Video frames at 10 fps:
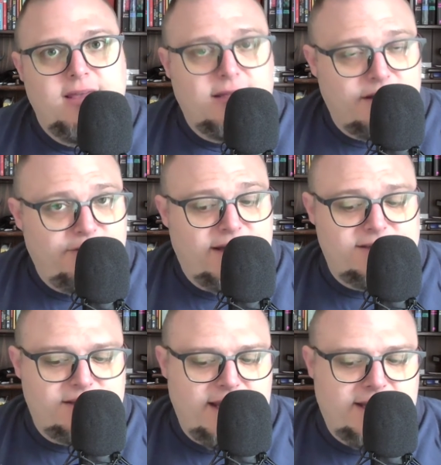
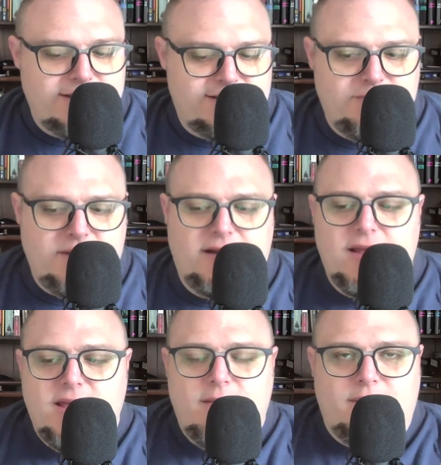thank, and submit.
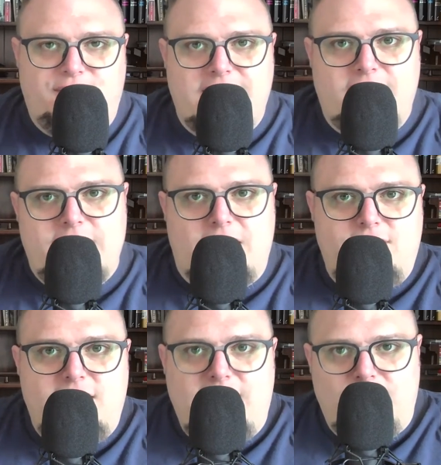But then on the other
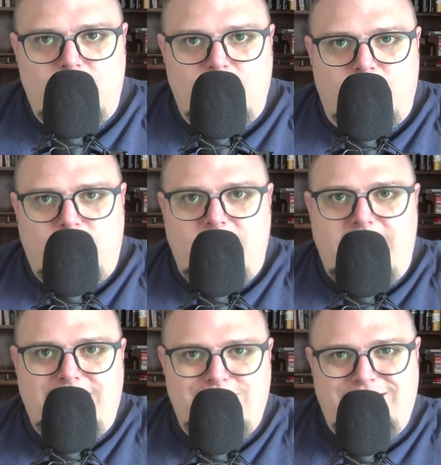hand, when we're
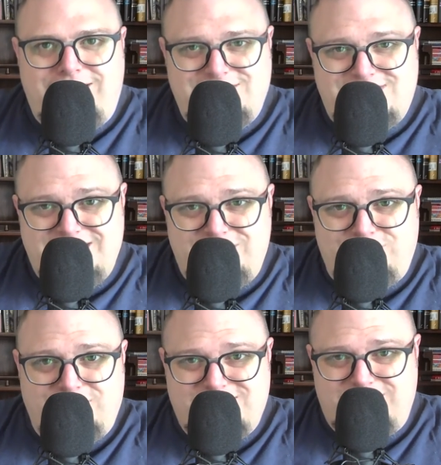praying about our
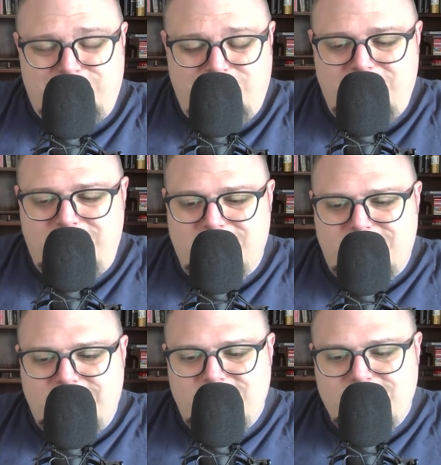sinfulness, our brokenness,
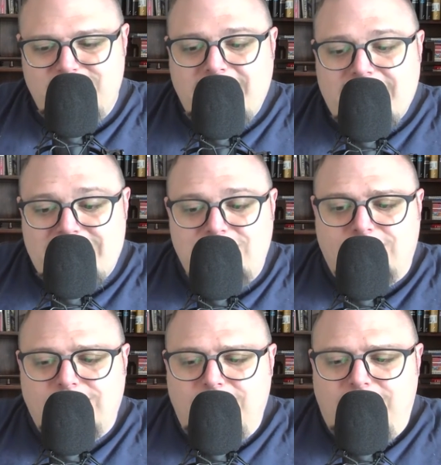here's
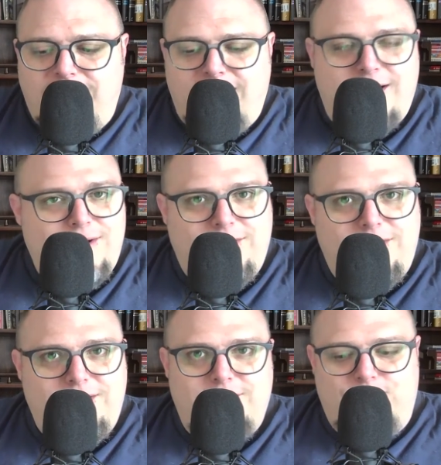heal, honor,
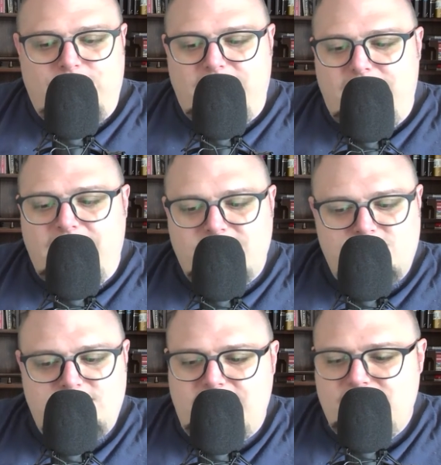
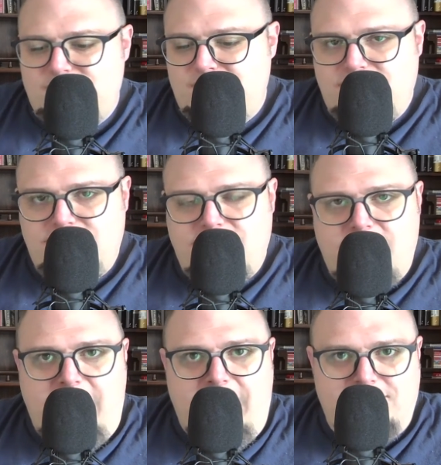exhortation,
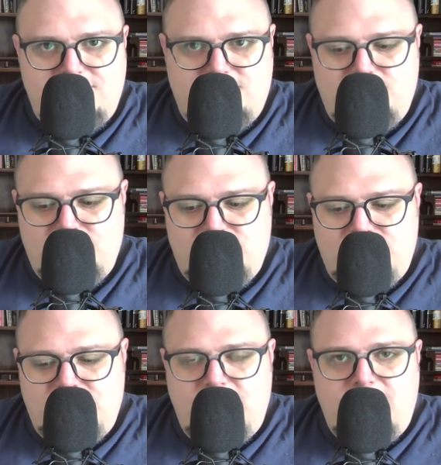
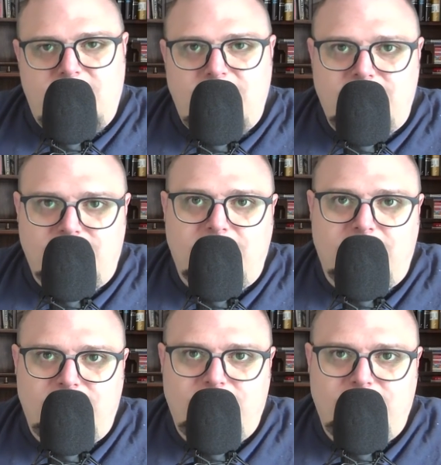absolution, and love.